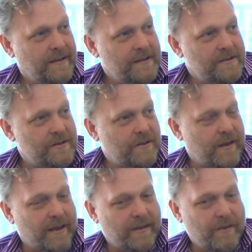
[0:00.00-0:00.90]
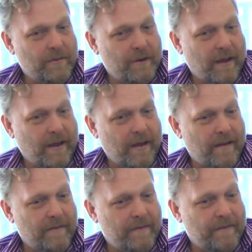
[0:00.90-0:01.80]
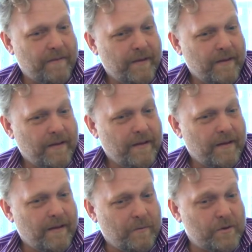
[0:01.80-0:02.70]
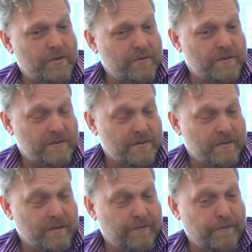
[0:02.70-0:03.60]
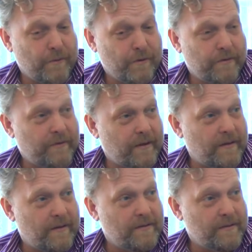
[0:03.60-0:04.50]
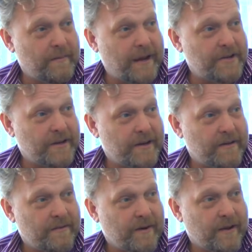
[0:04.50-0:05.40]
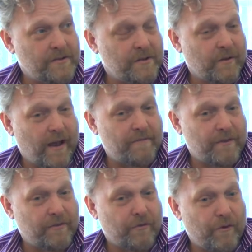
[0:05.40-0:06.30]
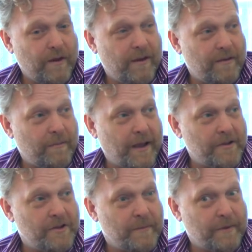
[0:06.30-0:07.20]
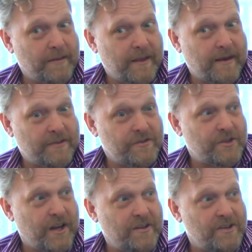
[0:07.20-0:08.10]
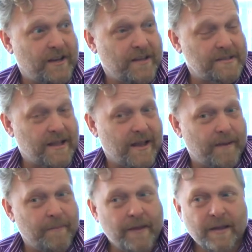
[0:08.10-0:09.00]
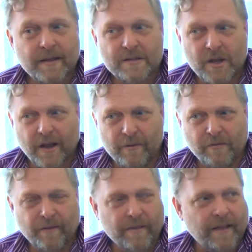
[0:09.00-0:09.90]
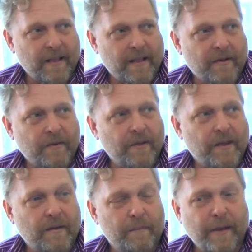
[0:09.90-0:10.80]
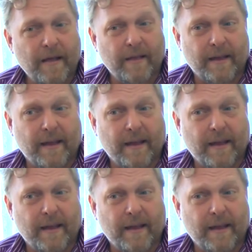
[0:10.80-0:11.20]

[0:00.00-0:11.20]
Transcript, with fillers: So like you would have, uh, which was the fourth dimension, right? So you have this three D dimension, but then it's changing in time. So I always found that like really compelling,